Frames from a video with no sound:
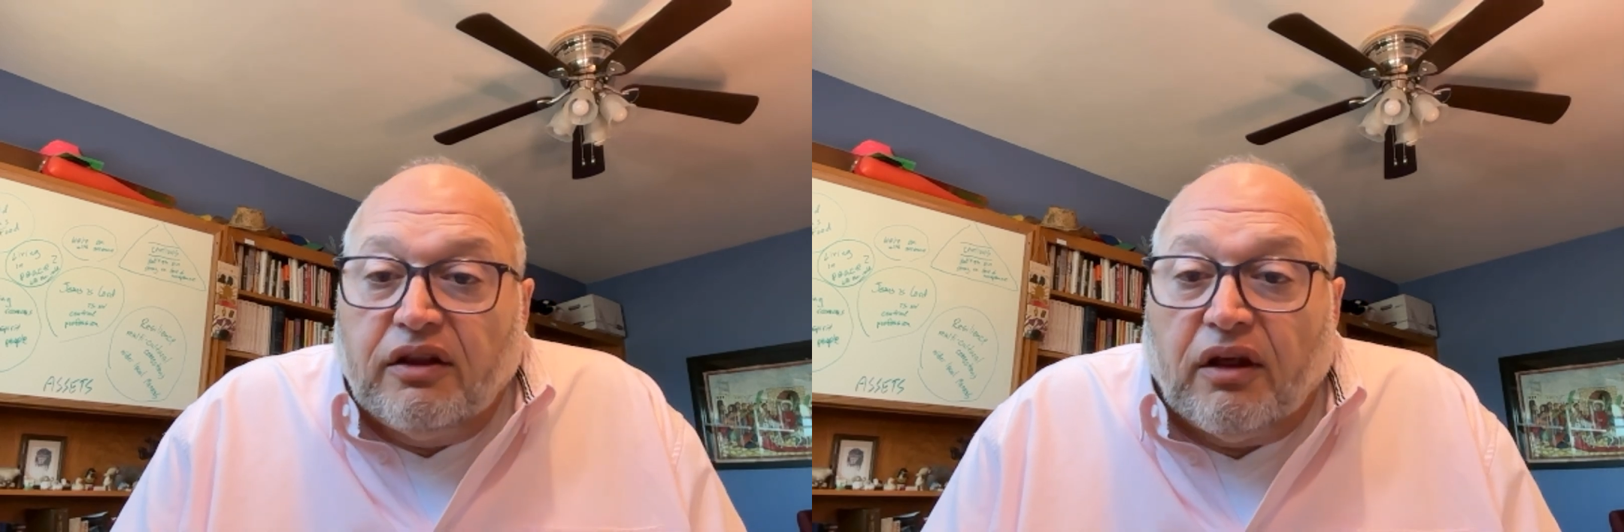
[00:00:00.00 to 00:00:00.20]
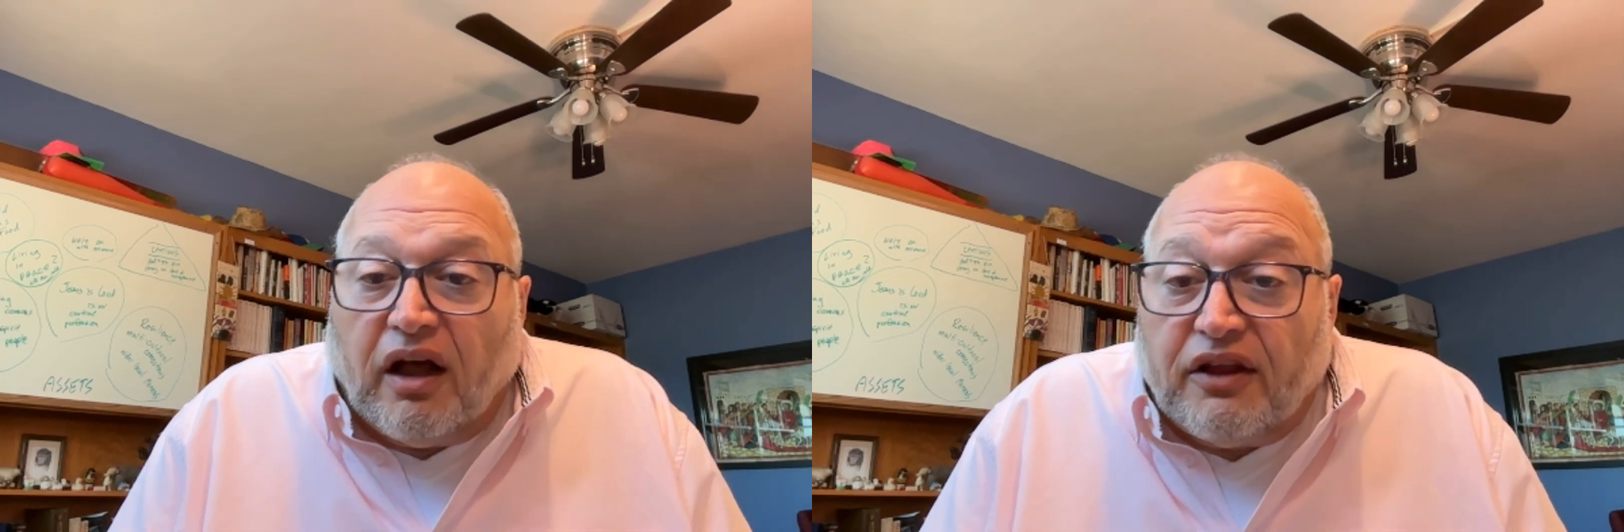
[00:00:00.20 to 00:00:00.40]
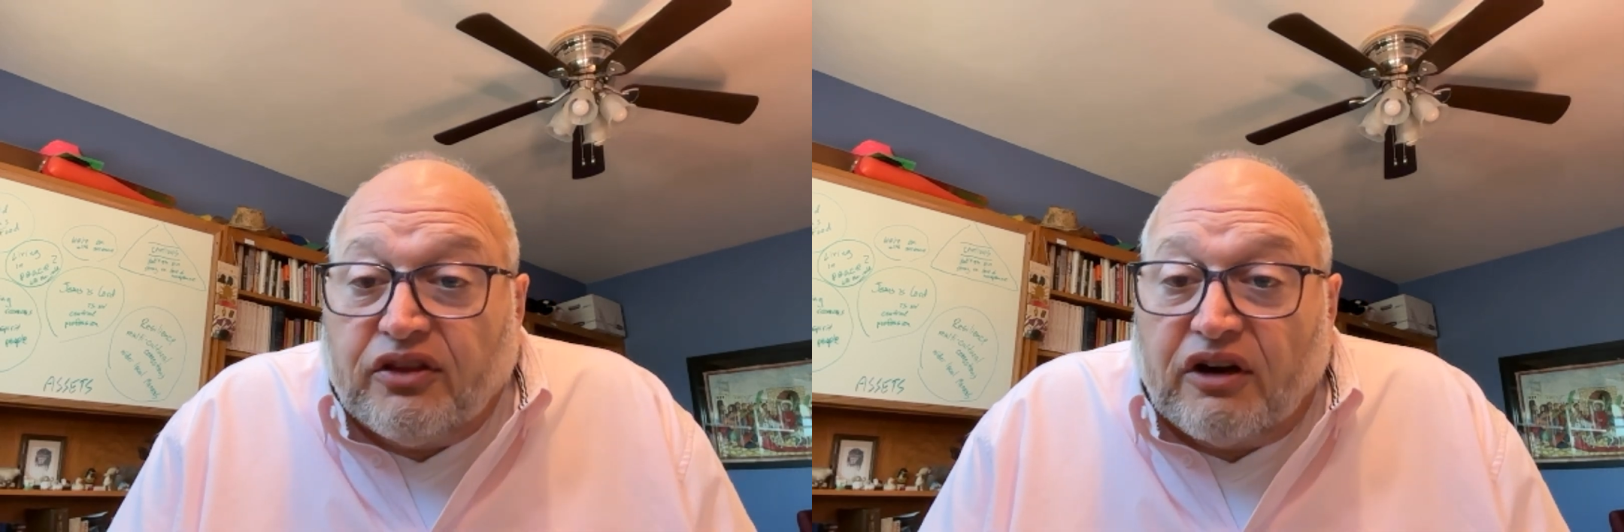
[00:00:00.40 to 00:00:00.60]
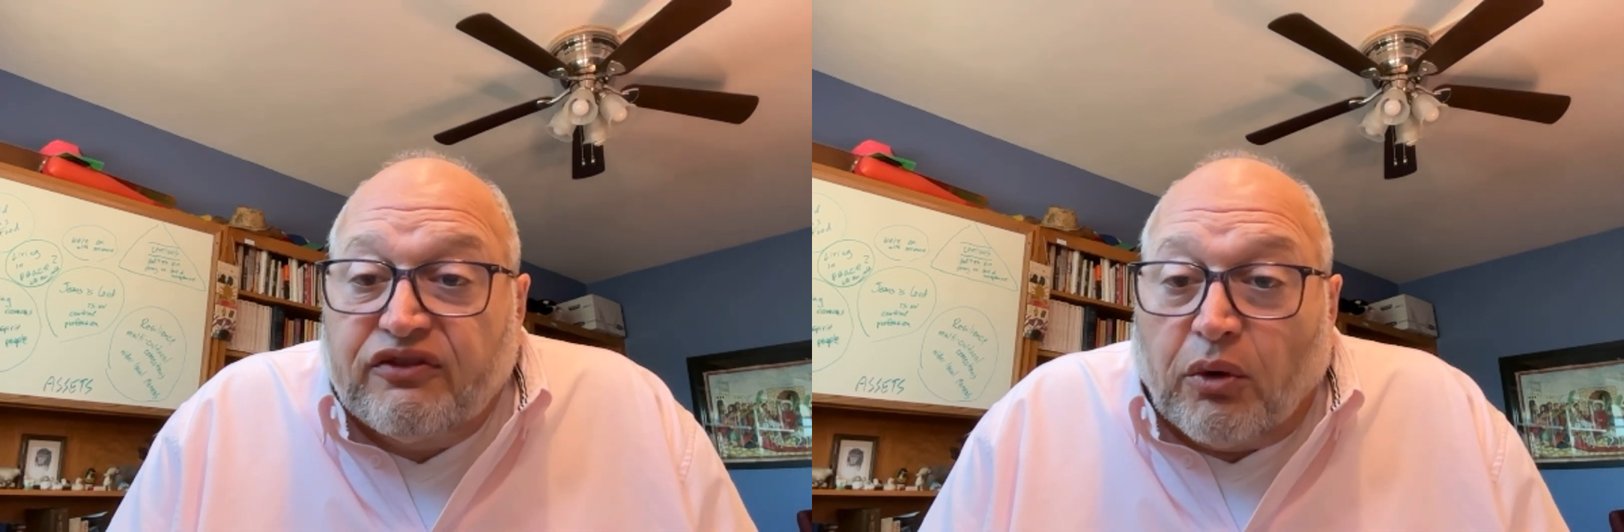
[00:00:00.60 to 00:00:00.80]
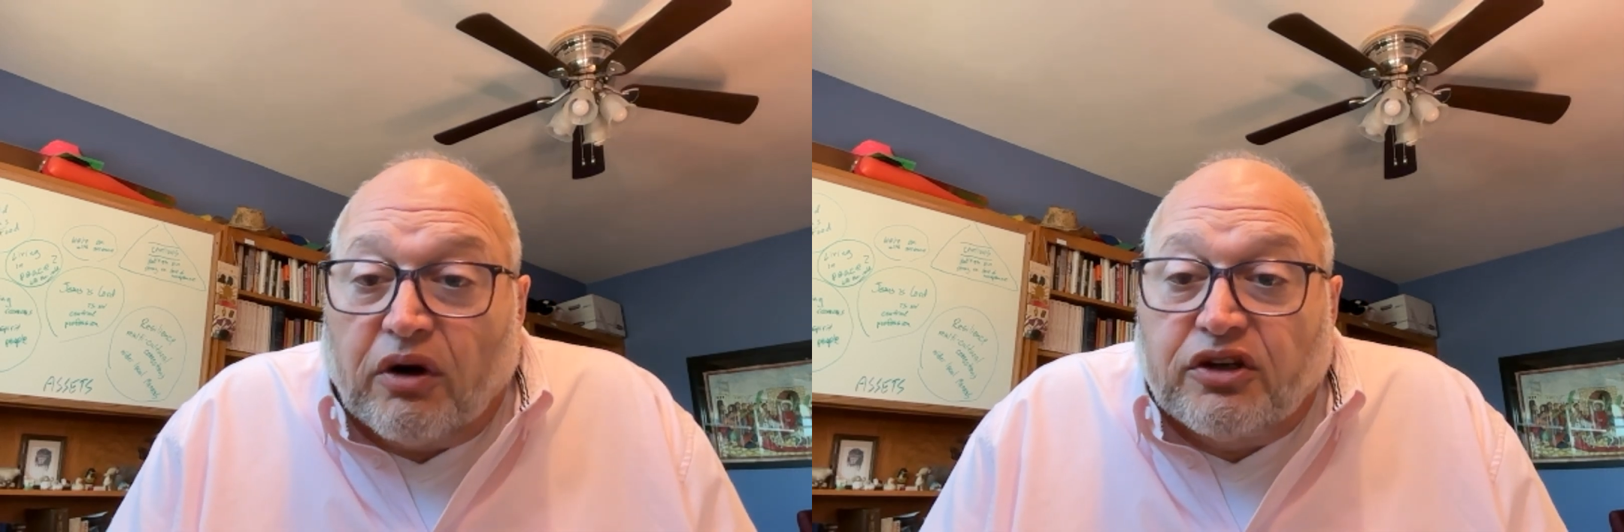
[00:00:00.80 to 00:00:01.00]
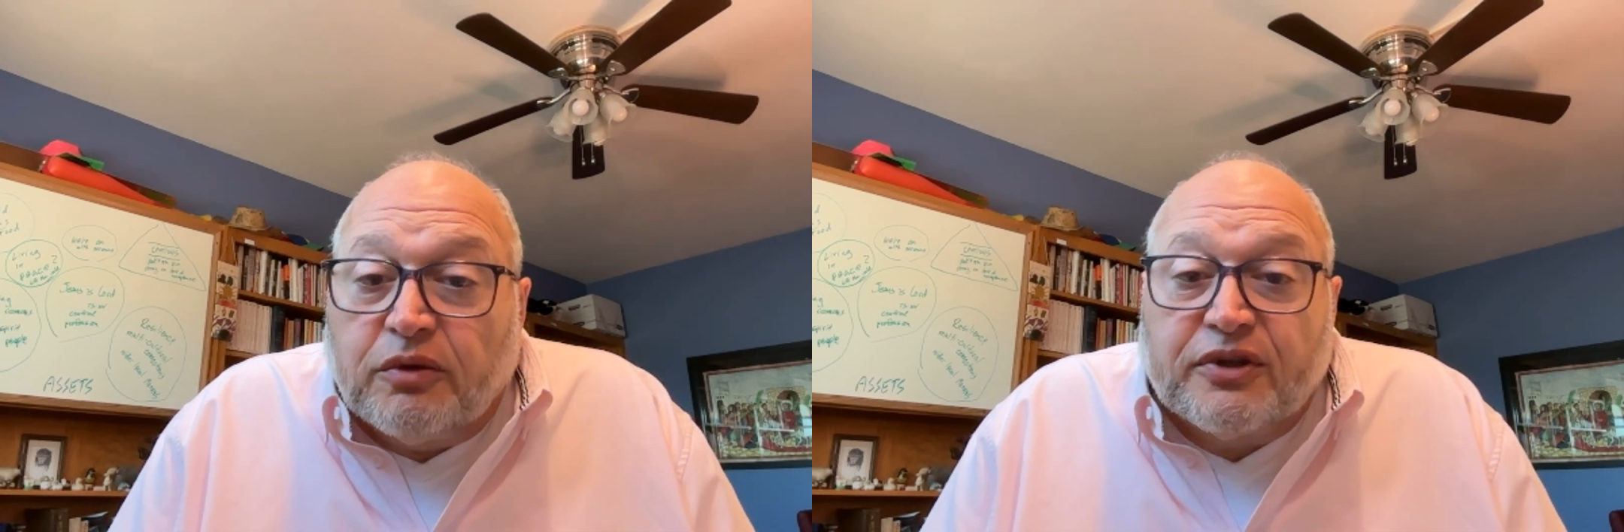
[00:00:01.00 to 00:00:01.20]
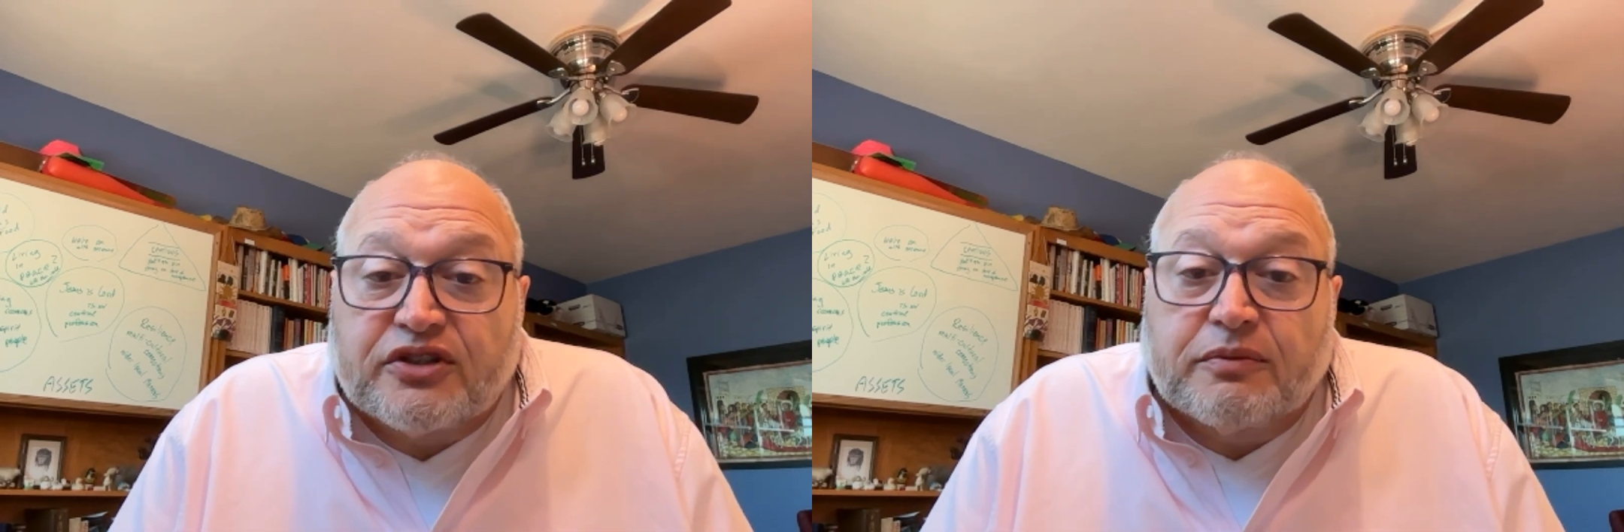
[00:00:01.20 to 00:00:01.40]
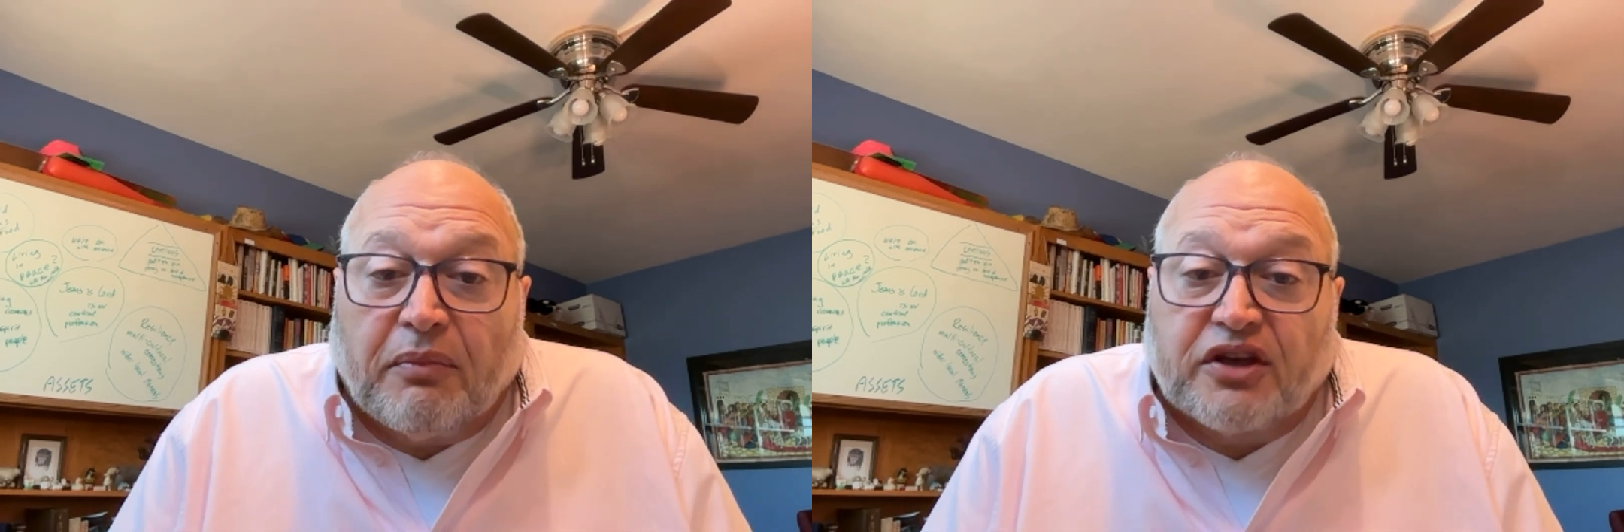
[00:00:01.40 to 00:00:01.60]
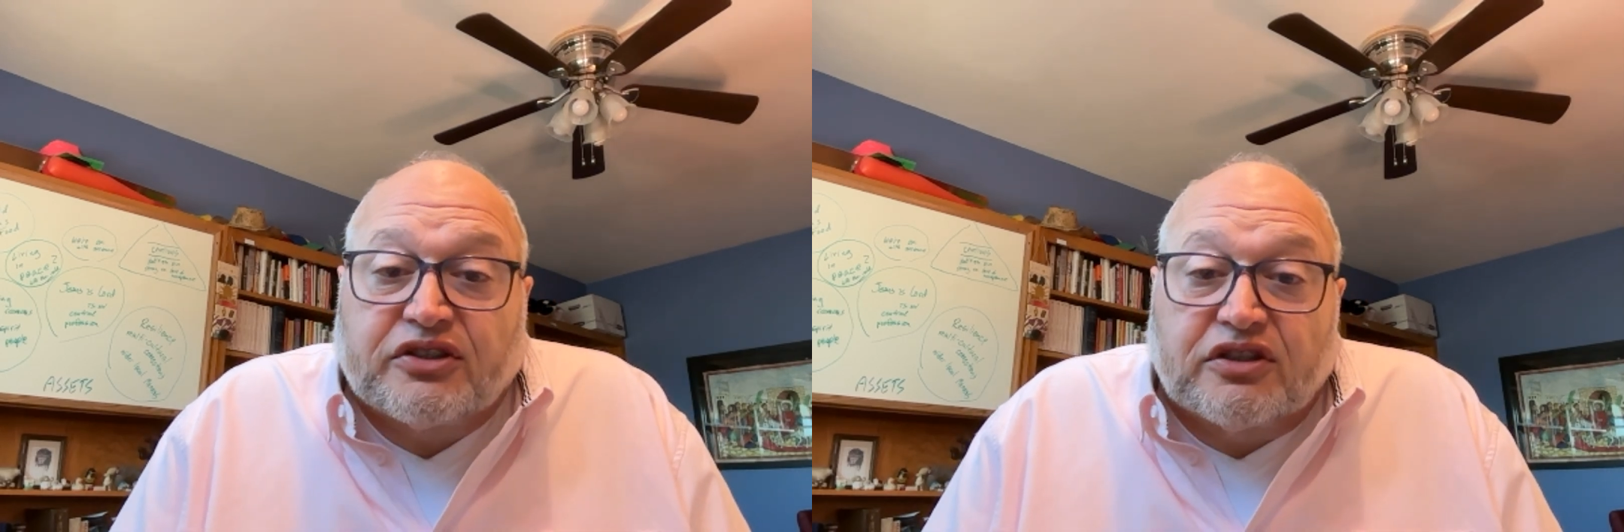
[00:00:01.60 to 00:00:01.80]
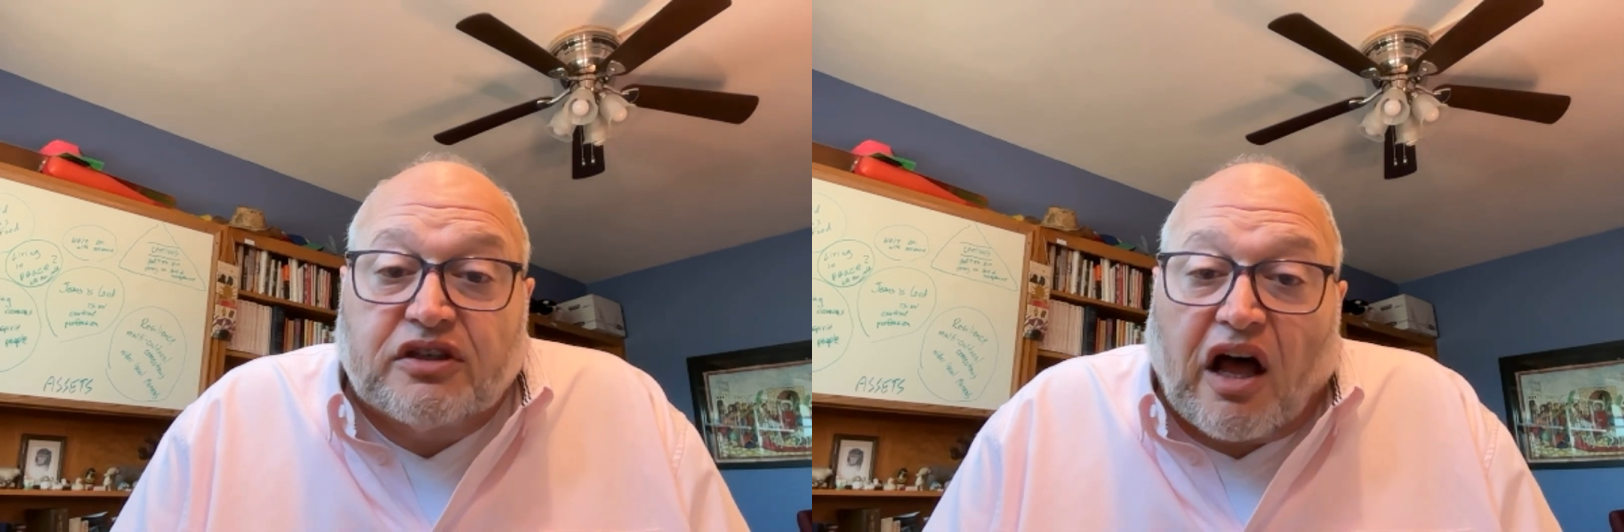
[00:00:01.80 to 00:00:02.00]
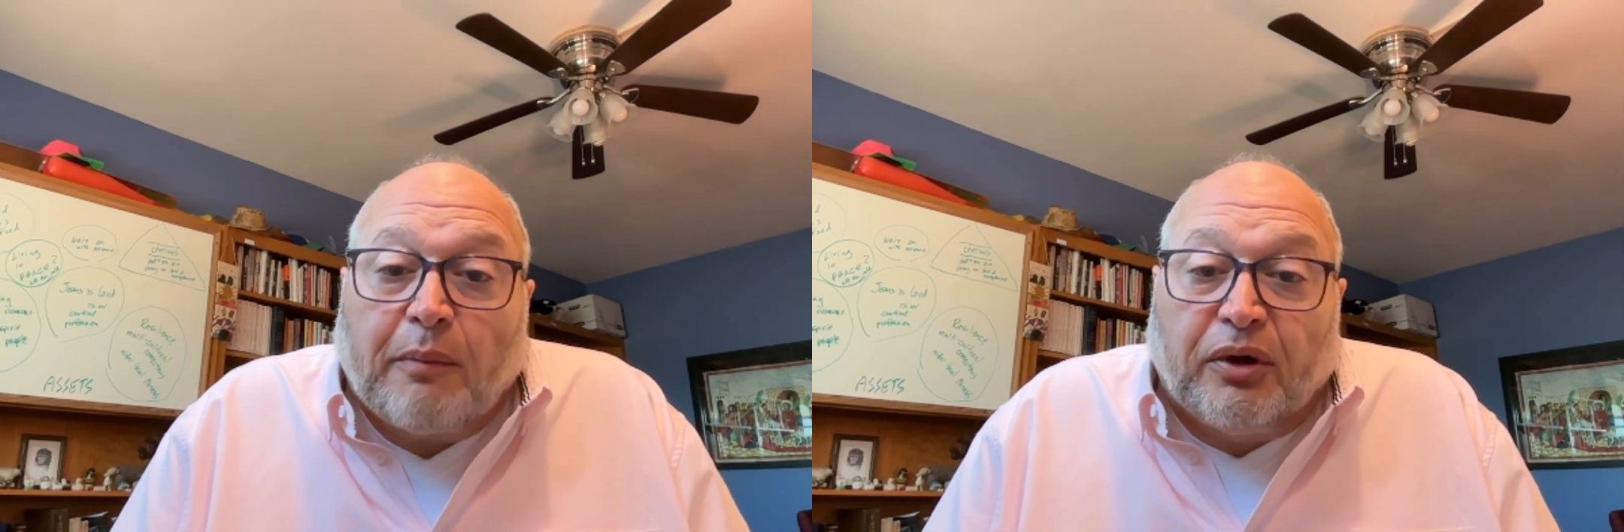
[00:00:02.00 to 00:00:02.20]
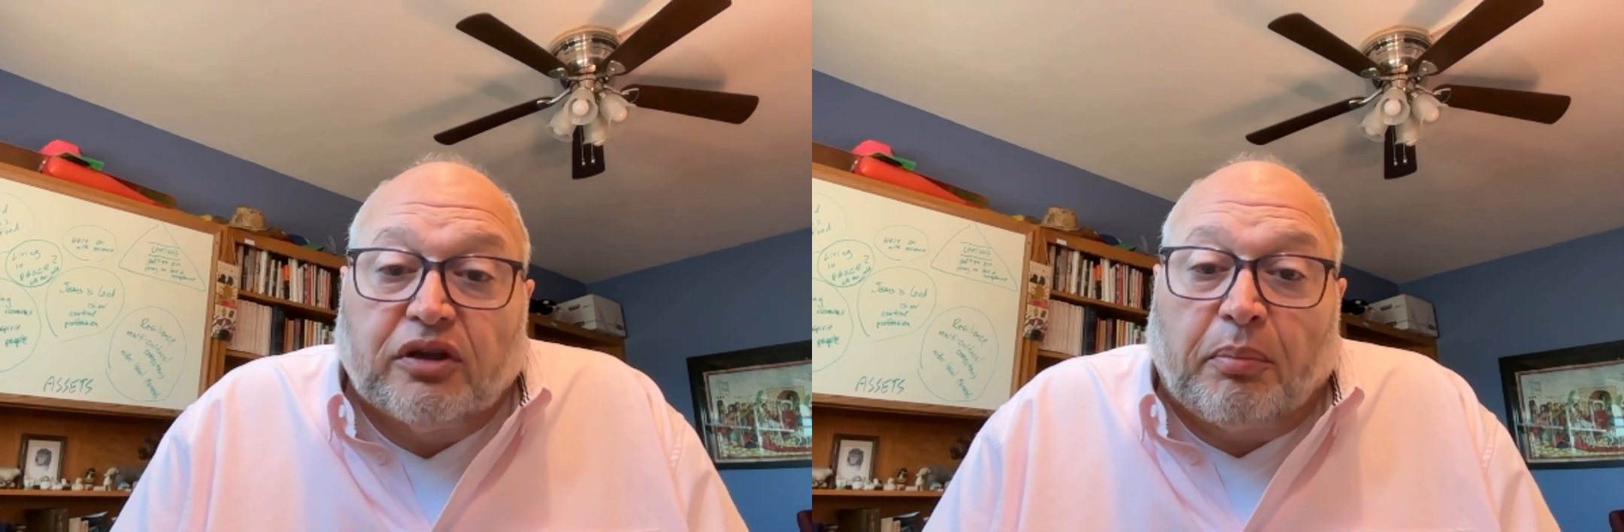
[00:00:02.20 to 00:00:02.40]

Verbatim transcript: Uh, therefore, humans must not pull